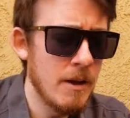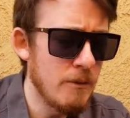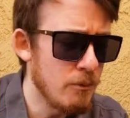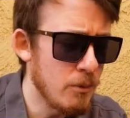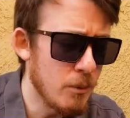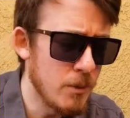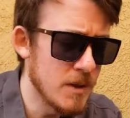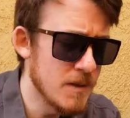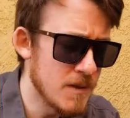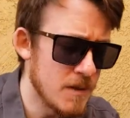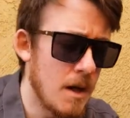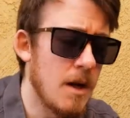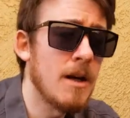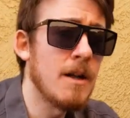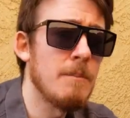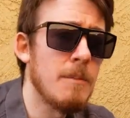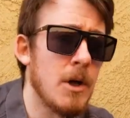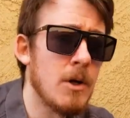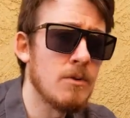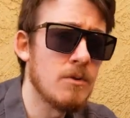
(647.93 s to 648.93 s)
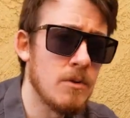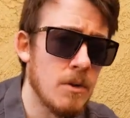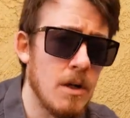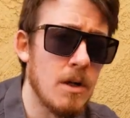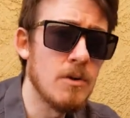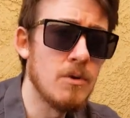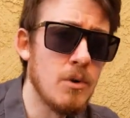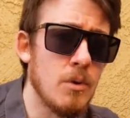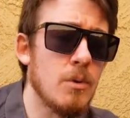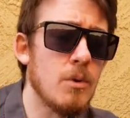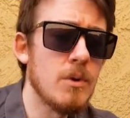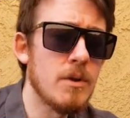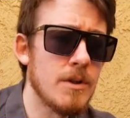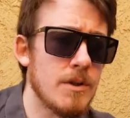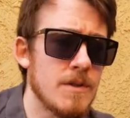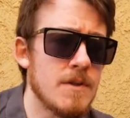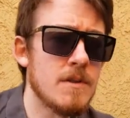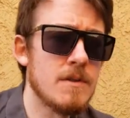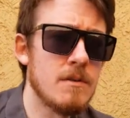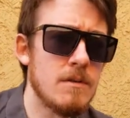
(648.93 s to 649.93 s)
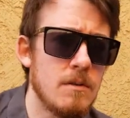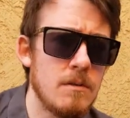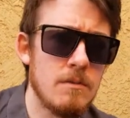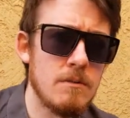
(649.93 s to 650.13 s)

Everyone's talking about a dualist